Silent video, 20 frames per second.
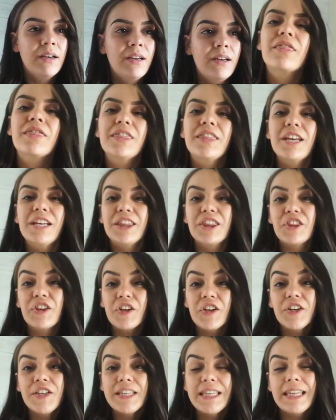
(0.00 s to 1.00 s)
The
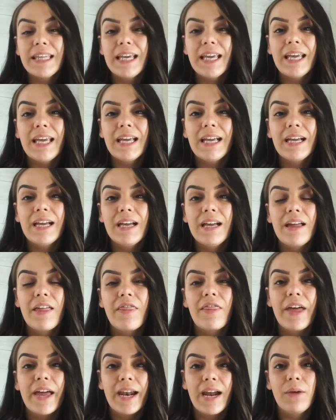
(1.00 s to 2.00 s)
third thing
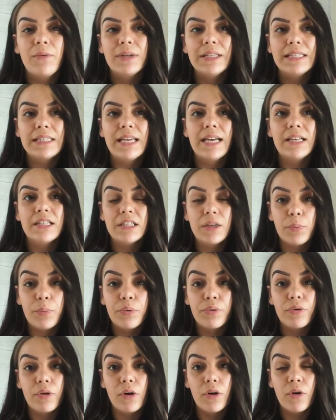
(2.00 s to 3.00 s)
that I would say is a
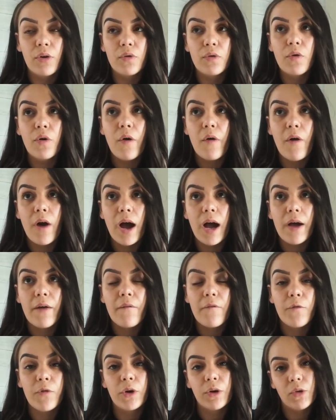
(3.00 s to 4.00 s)
pro
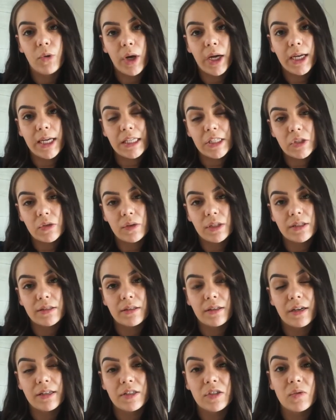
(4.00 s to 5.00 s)
for going into a
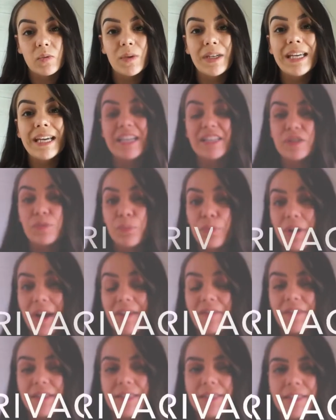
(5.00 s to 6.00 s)
salon suite is
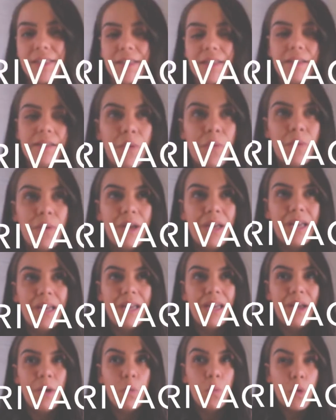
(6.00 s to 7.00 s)
privacy.
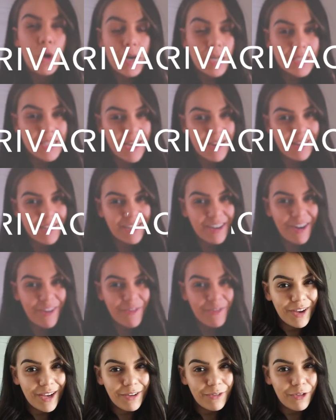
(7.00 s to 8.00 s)
It worked out in our
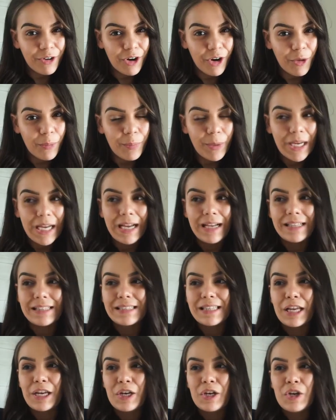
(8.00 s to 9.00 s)
favor because
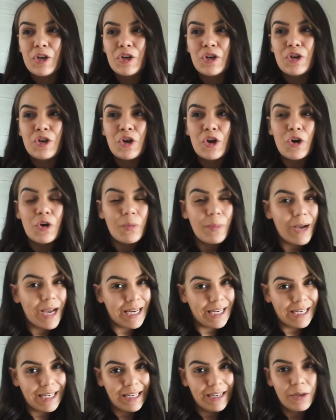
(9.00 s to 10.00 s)

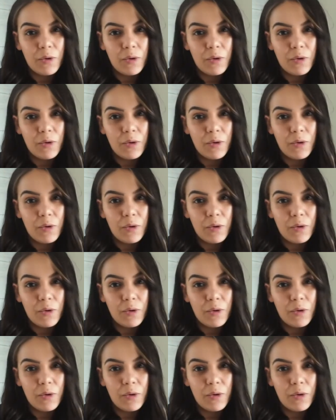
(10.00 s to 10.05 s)
nobody